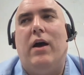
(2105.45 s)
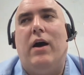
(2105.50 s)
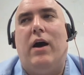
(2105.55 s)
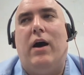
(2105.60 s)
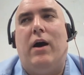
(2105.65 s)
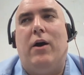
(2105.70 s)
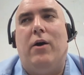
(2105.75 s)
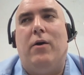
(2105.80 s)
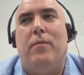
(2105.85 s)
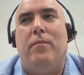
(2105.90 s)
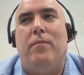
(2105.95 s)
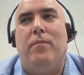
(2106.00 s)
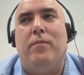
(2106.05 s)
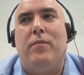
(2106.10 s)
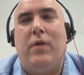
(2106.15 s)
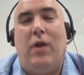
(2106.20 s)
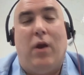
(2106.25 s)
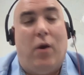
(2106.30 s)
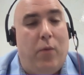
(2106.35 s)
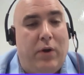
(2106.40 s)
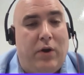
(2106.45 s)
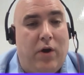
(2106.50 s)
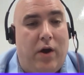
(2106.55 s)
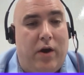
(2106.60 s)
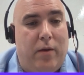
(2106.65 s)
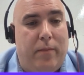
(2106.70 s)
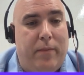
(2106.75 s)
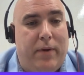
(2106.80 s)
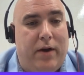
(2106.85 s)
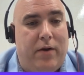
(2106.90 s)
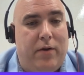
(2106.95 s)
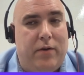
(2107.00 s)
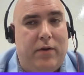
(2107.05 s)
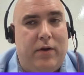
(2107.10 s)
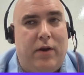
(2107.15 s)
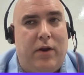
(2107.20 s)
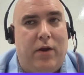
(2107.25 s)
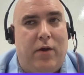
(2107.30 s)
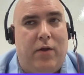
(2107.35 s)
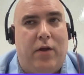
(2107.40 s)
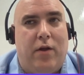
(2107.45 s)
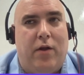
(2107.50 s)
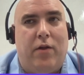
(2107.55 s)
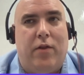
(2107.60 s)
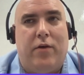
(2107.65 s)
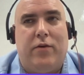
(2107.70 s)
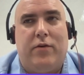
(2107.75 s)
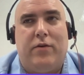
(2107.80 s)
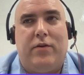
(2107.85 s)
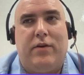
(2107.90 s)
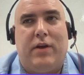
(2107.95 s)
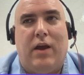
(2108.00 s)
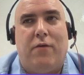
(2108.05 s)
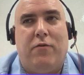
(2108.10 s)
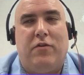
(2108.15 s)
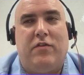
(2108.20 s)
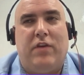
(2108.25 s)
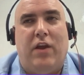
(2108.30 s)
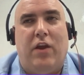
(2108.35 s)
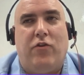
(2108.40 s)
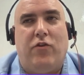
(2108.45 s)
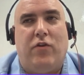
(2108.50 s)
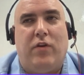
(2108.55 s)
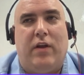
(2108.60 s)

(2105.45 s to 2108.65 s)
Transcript: You know, we talk about, you know, the other conversation,